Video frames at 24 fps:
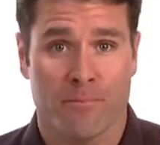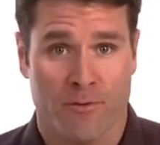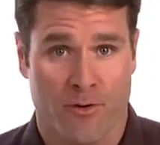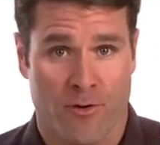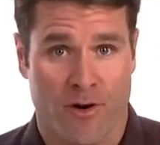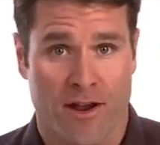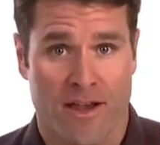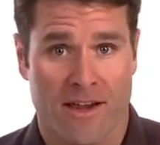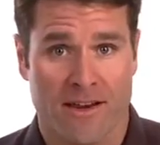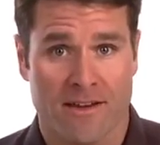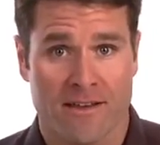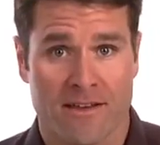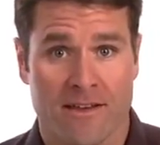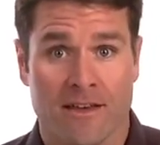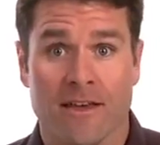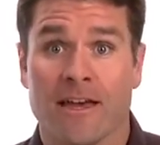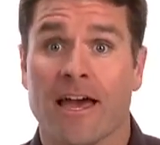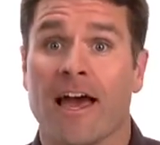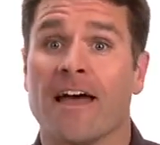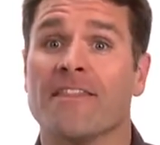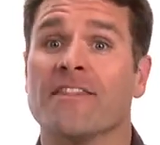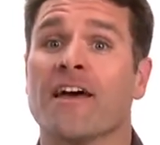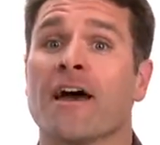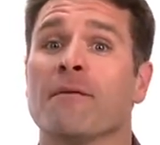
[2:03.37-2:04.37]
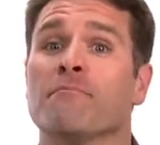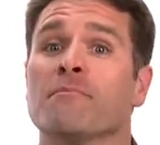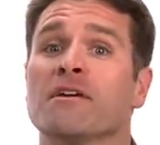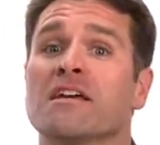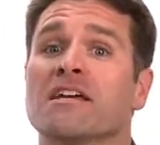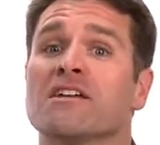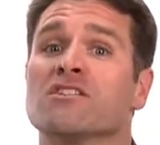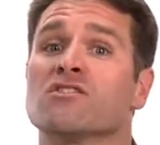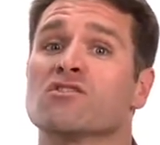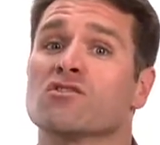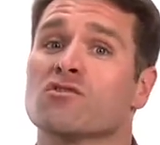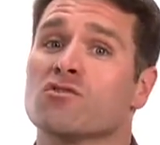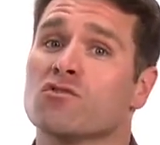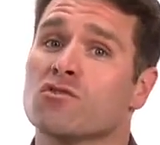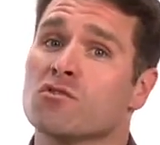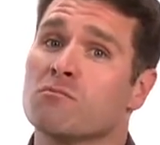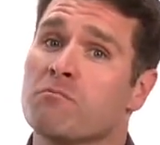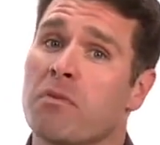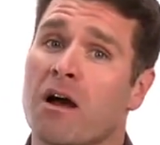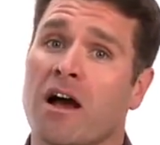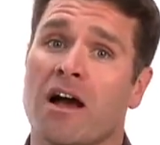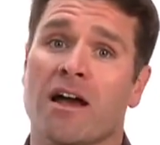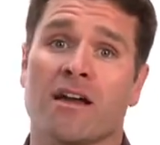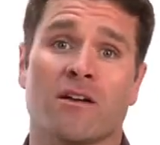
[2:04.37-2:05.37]
upgrade, and that means
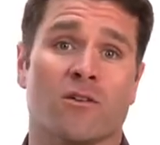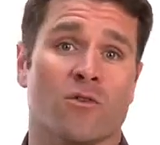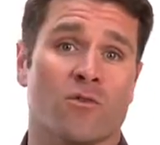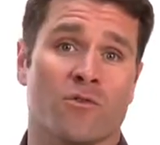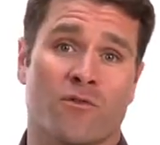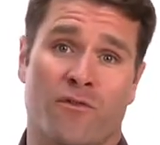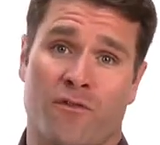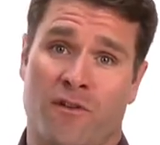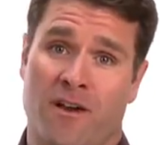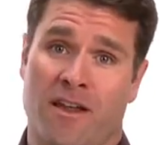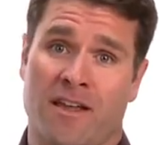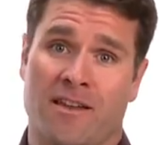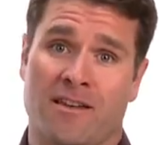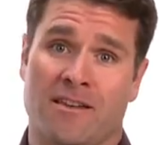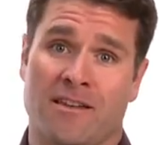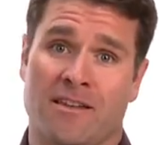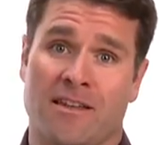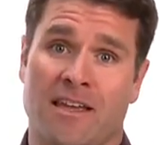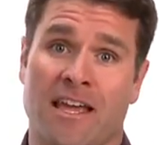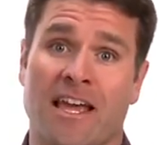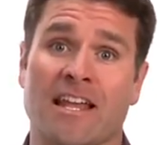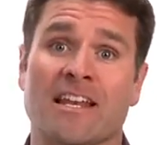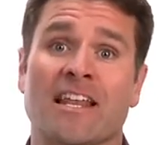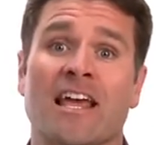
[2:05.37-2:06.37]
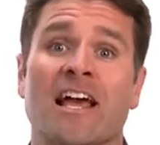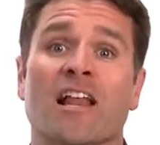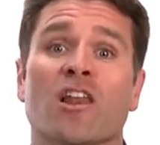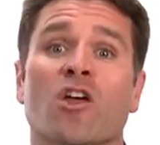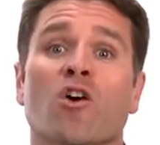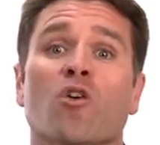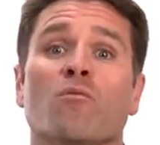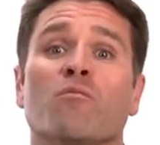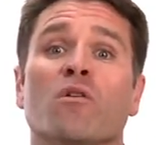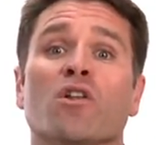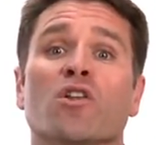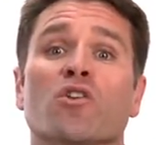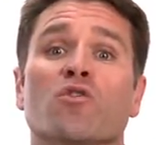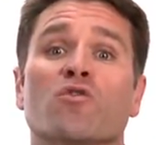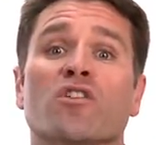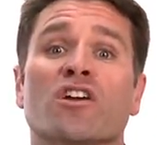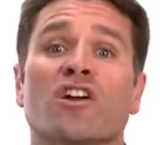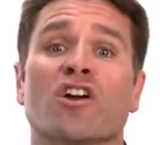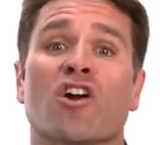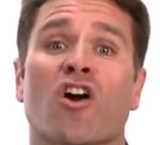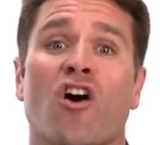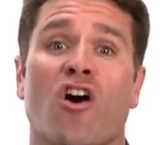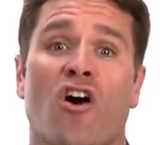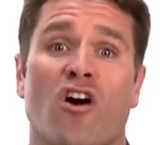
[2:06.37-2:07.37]
goodbye, old friend, and hello,
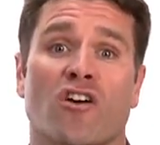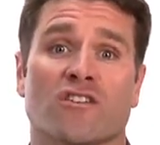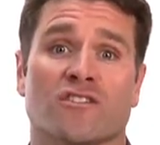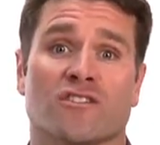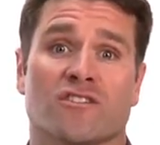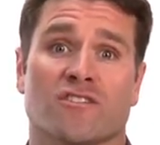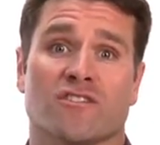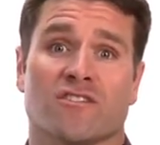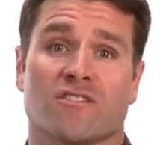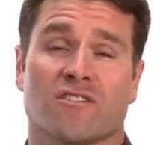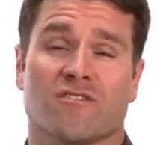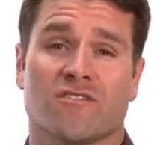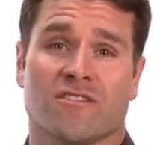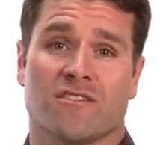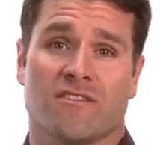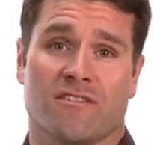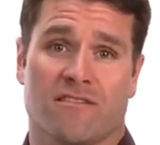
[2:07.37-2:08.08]
ballooning costs.